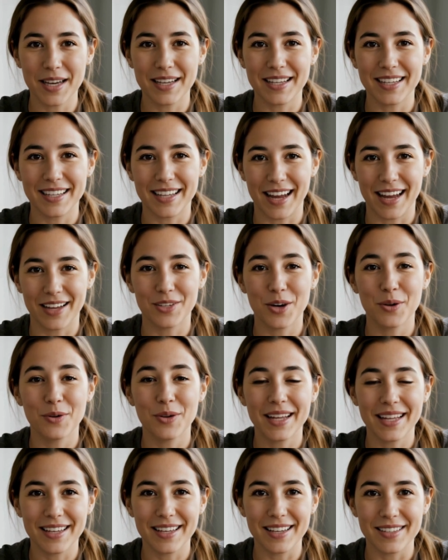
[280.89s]
and why
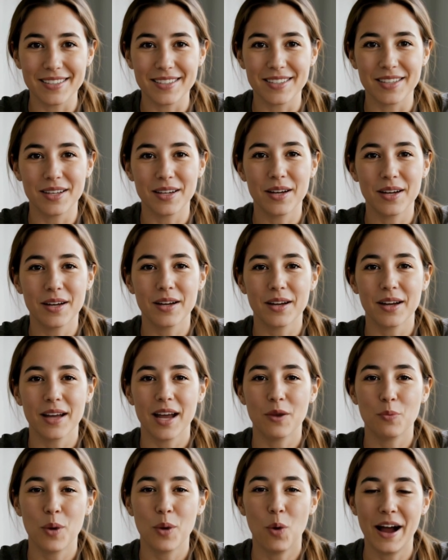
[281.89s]
it's important
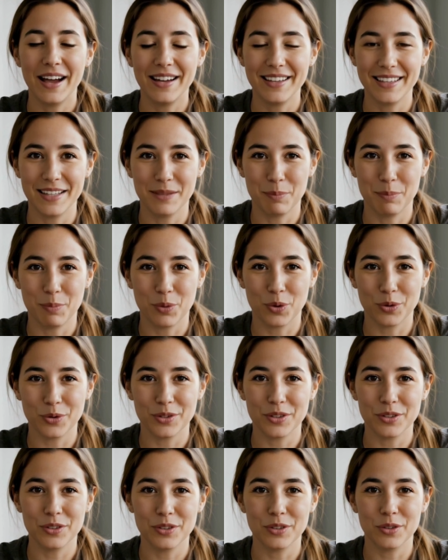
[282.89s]
to choose the right
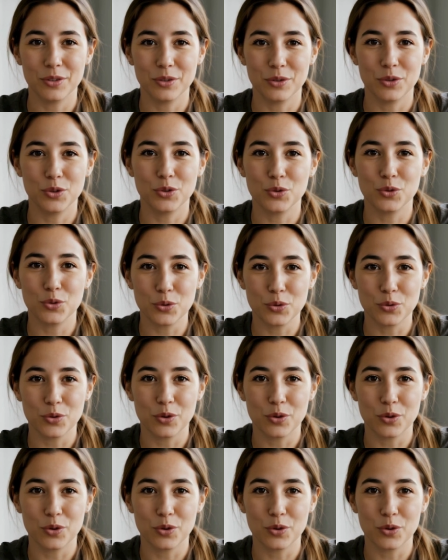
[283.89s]
hosting provider.